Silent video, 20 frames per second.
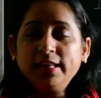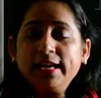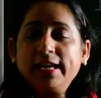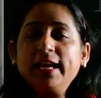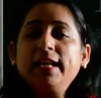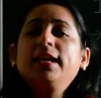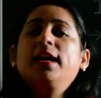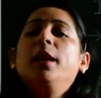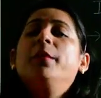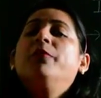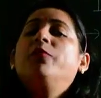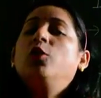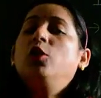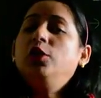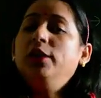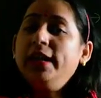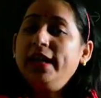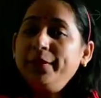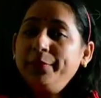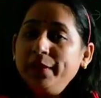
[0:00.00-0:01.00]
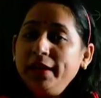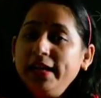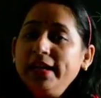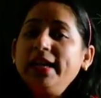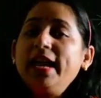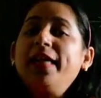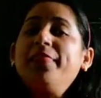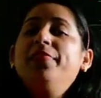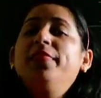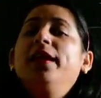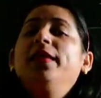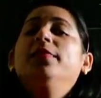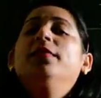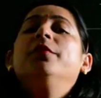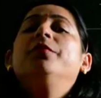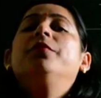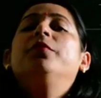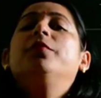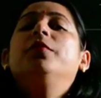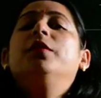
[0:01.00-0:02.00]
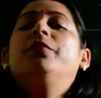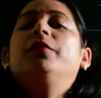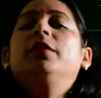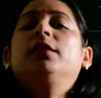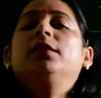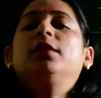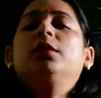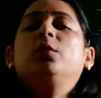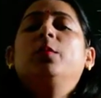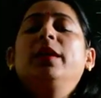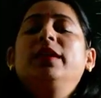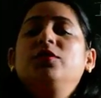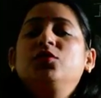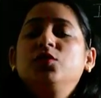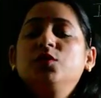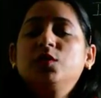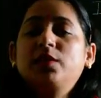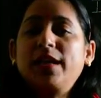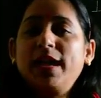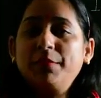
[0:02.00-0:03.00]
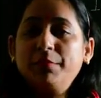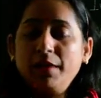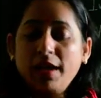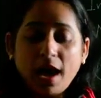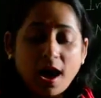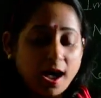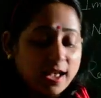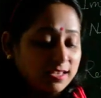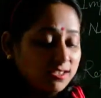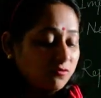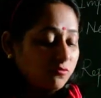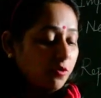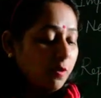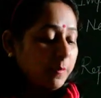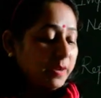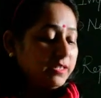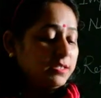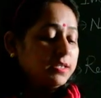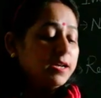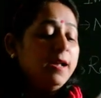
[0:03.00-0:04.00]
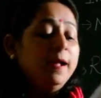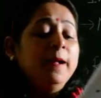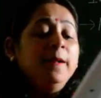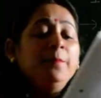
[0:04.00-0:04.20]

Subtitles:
They can come for labeling, and then the further questions can be asked from it.